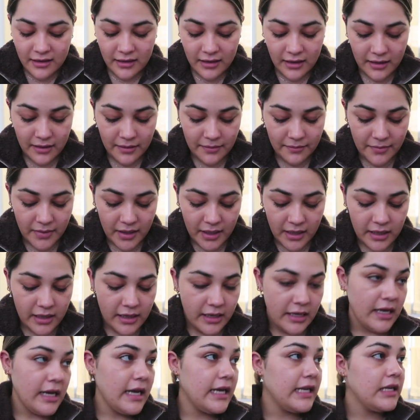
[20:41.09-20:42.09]
Um,
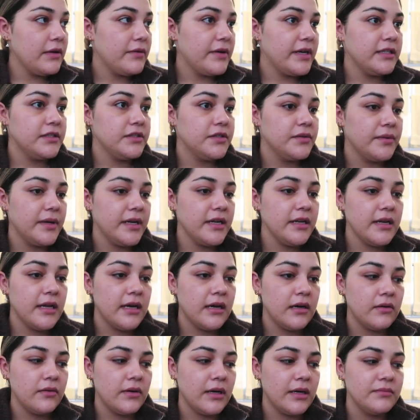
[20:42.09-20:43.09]
anyway, so right
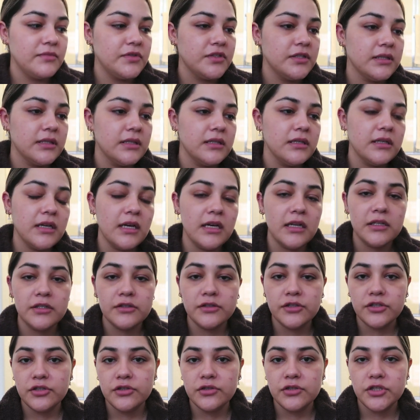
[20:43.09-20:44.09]
now I'm just going to kind of
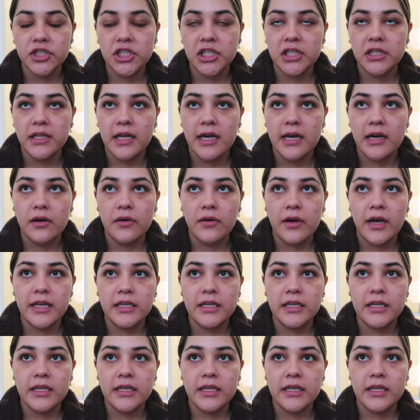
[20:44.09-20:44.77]
chill out.